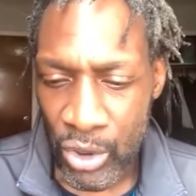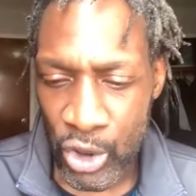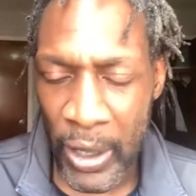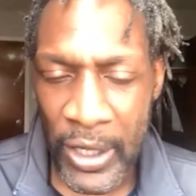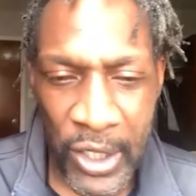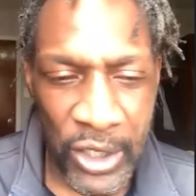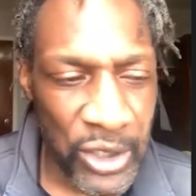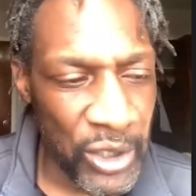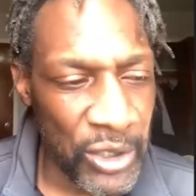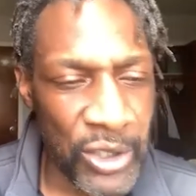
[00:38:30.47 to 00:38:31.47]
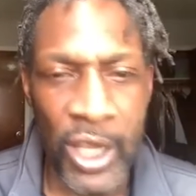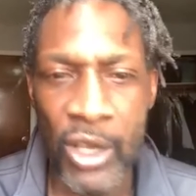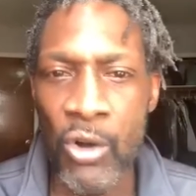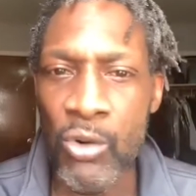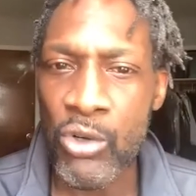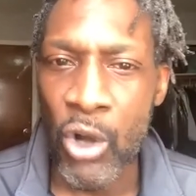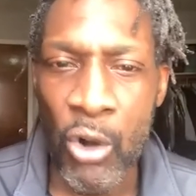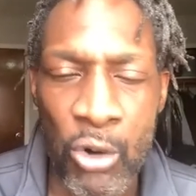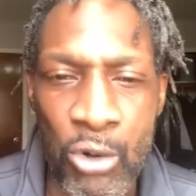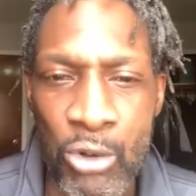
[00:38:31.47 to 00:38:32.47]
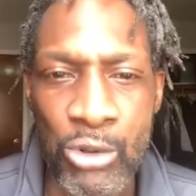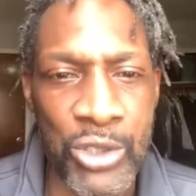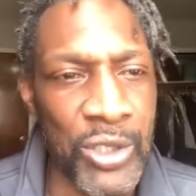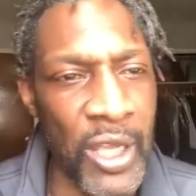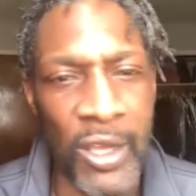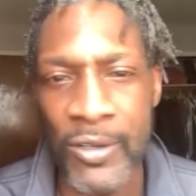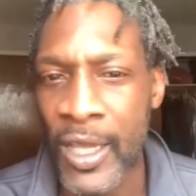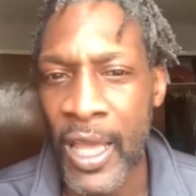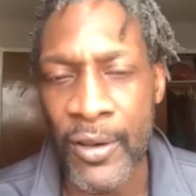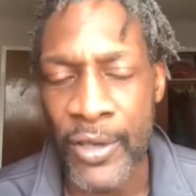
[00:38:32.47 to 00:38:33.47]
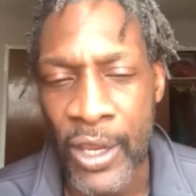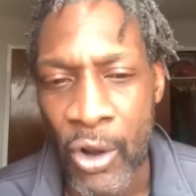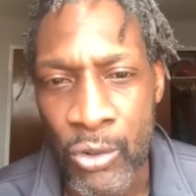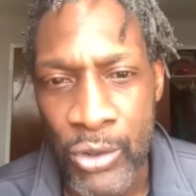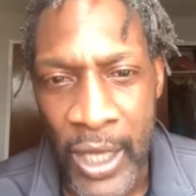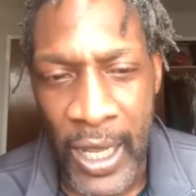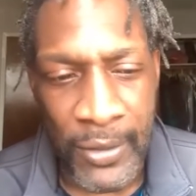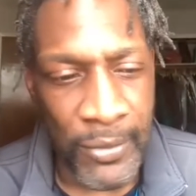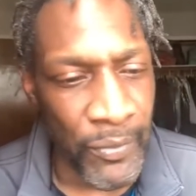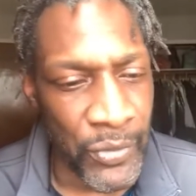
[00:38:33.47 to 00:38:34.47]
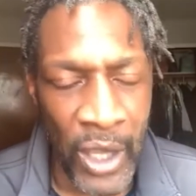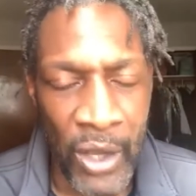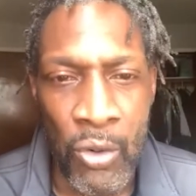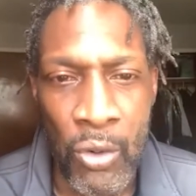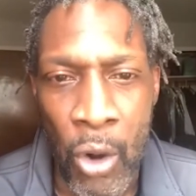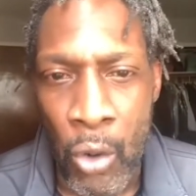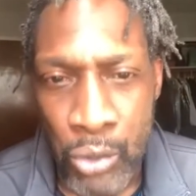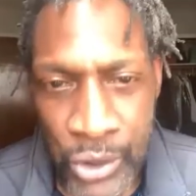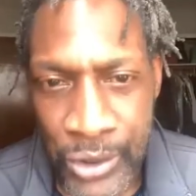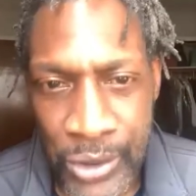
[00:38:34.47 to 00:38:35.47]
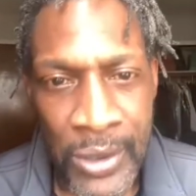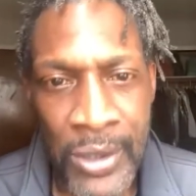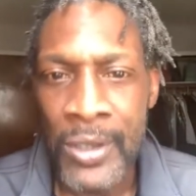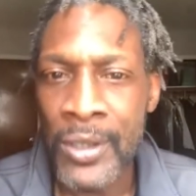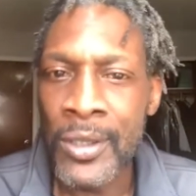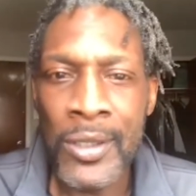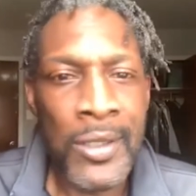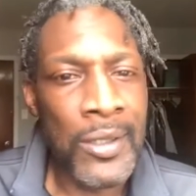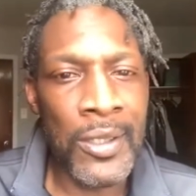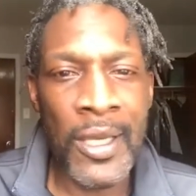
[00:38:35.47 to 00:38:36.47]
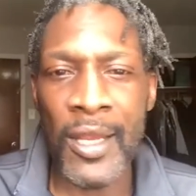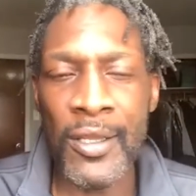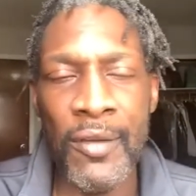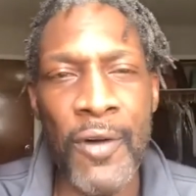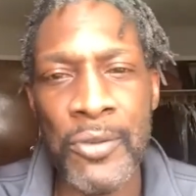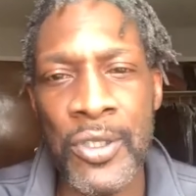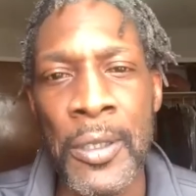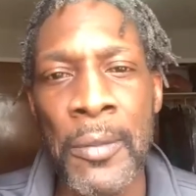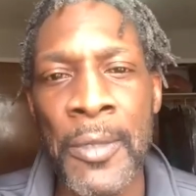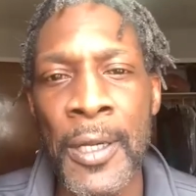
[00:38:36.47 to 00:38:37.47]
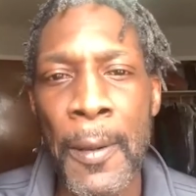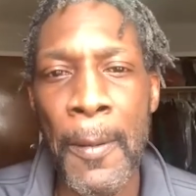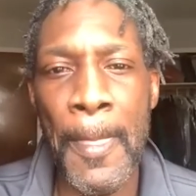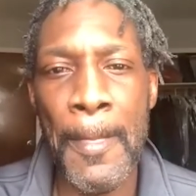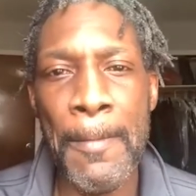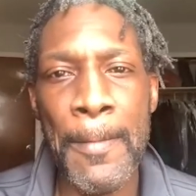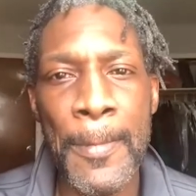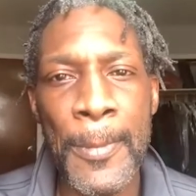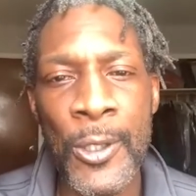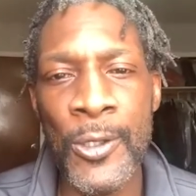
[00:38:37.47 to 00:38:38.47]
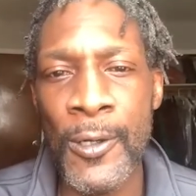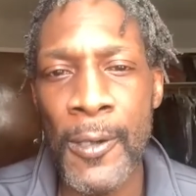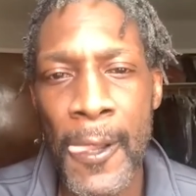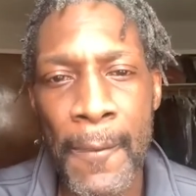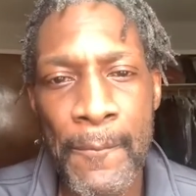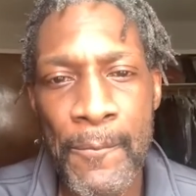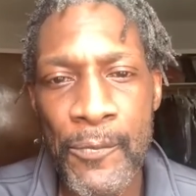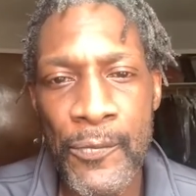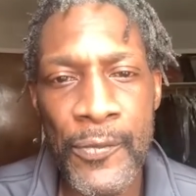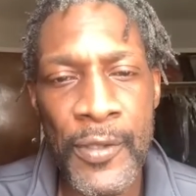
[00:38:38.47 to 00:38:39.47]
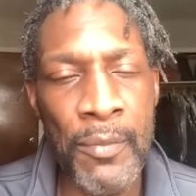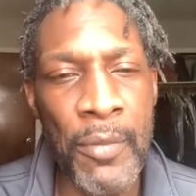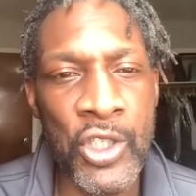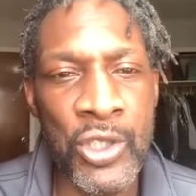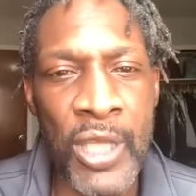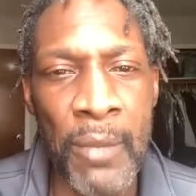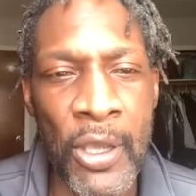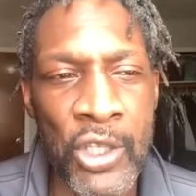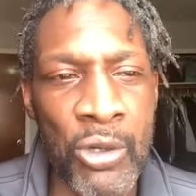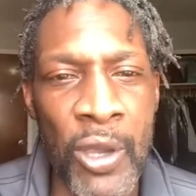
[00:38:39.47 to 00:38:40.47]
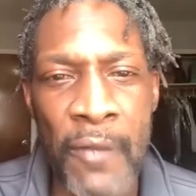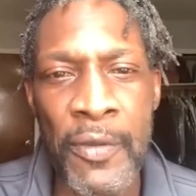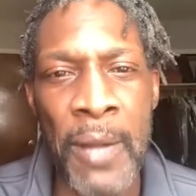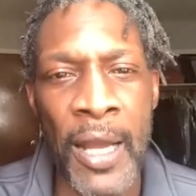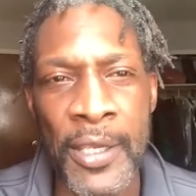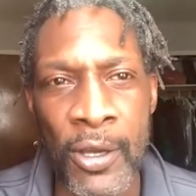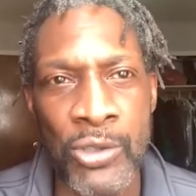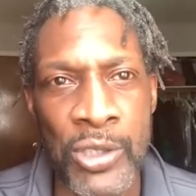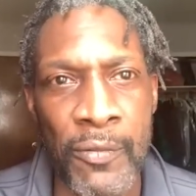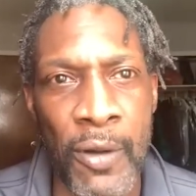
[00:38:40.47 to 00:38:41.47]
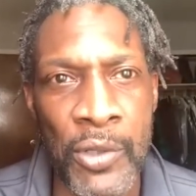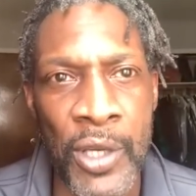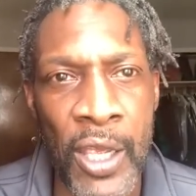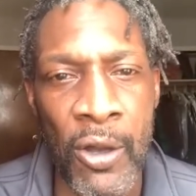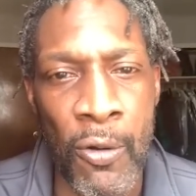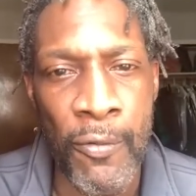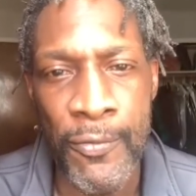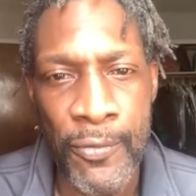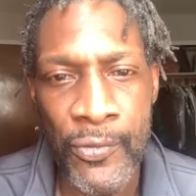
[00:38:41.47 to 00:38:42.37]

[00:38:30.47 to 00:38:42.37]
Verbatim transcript: traditions and their own codes, and they they got they own they got their own oaths. They got to live up to them, man. You know, they make sure they make sure everybody else live up to their oath.